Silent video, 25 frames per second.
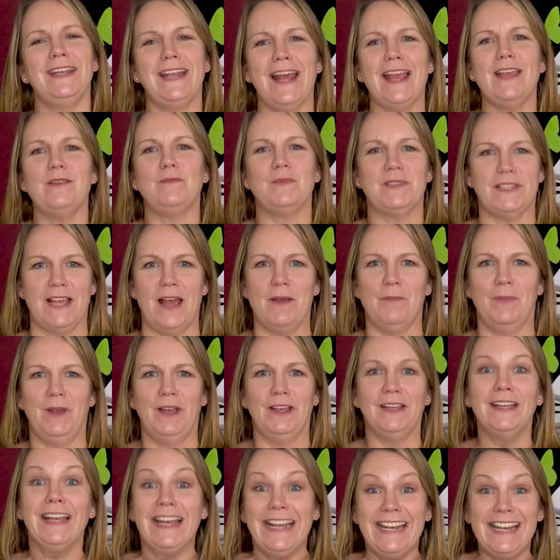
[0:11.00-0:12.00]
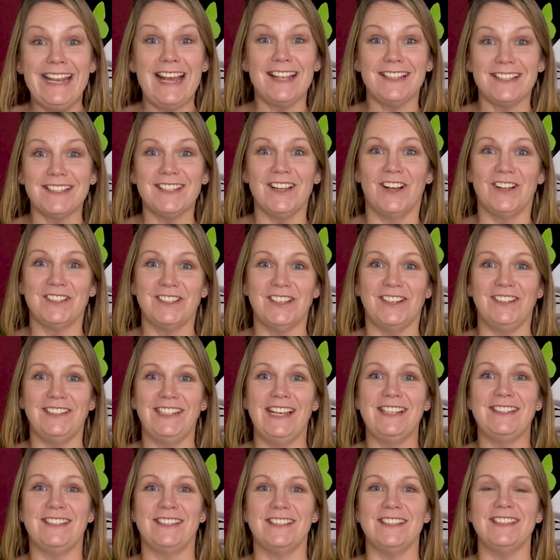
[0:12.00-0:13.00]
name's Emma. Let's start our
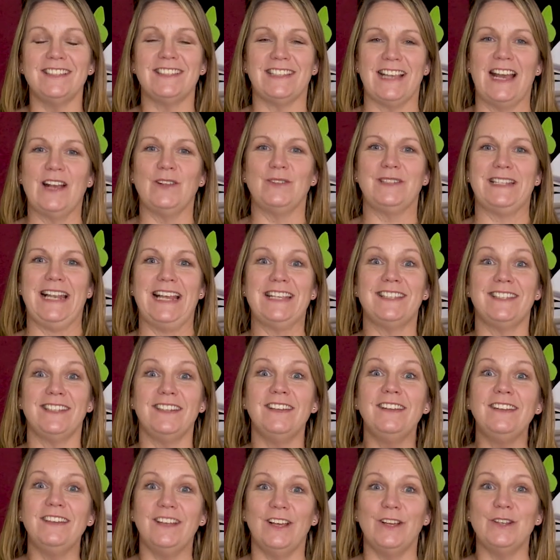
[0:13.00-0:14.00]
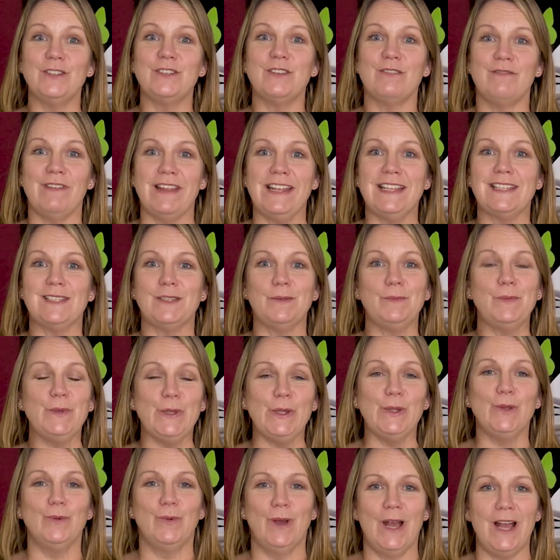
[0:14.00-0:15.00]
Letters and Sounds lesson and learn to read some
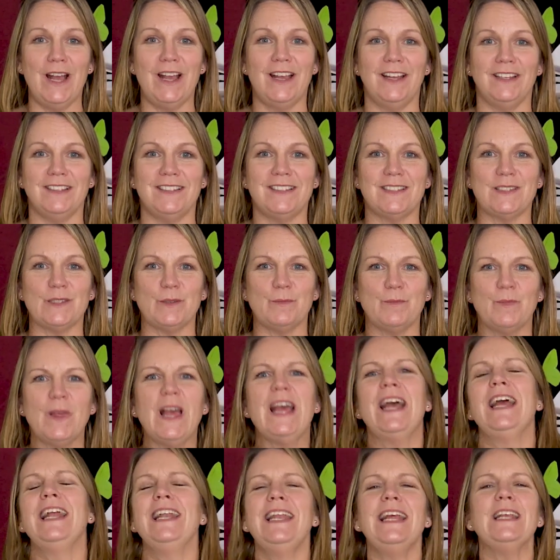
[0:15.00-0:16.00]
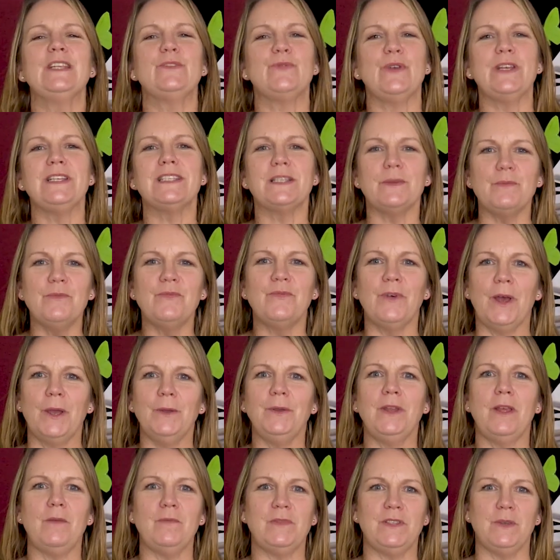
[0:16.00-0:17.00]
new words. Let's read some
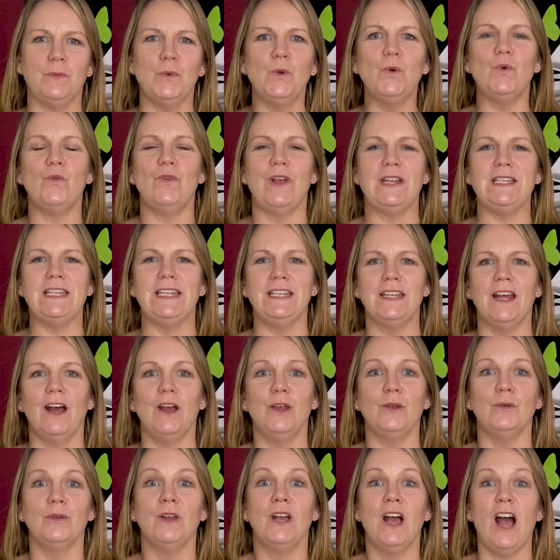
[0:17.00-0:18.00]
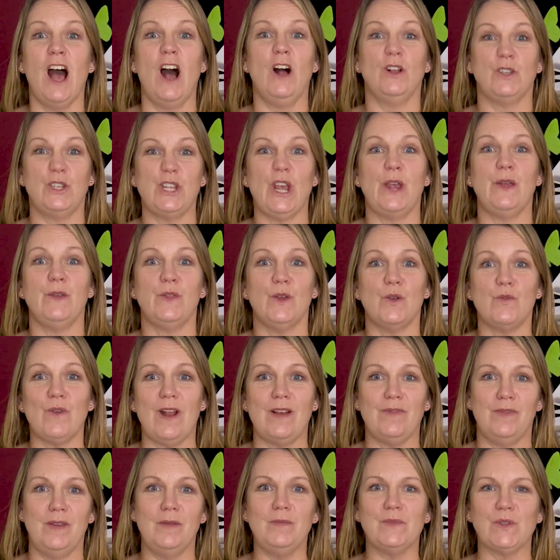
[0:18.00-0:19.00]
phonemes you already know. I'll show you the
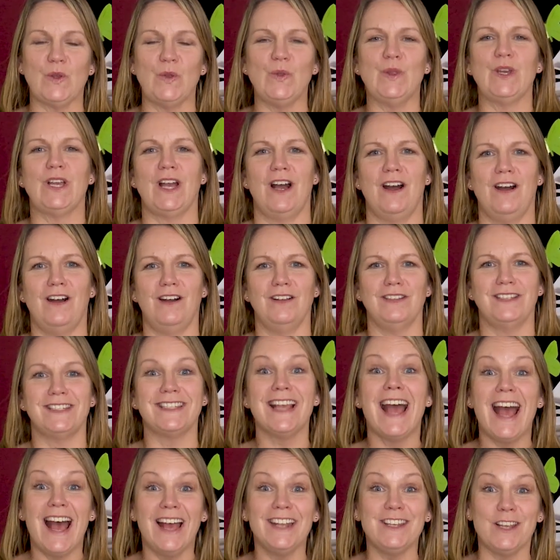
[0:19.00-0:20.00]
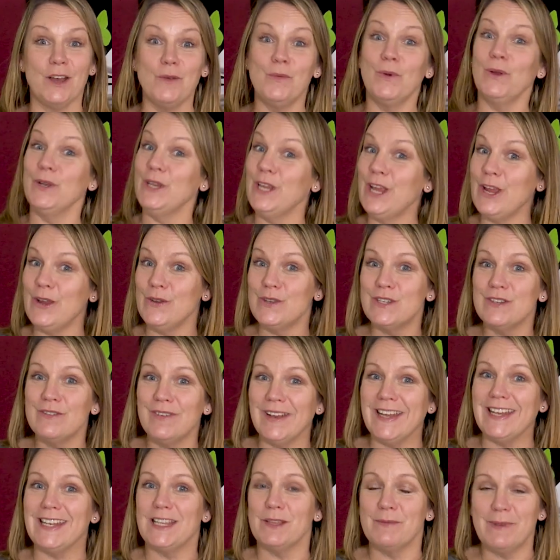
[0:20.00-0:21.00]
graphemes on the cards and I want you to
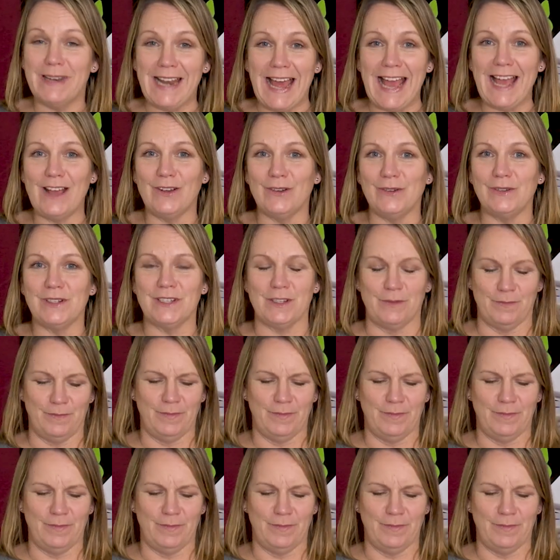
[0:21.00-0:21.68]
read them aloud.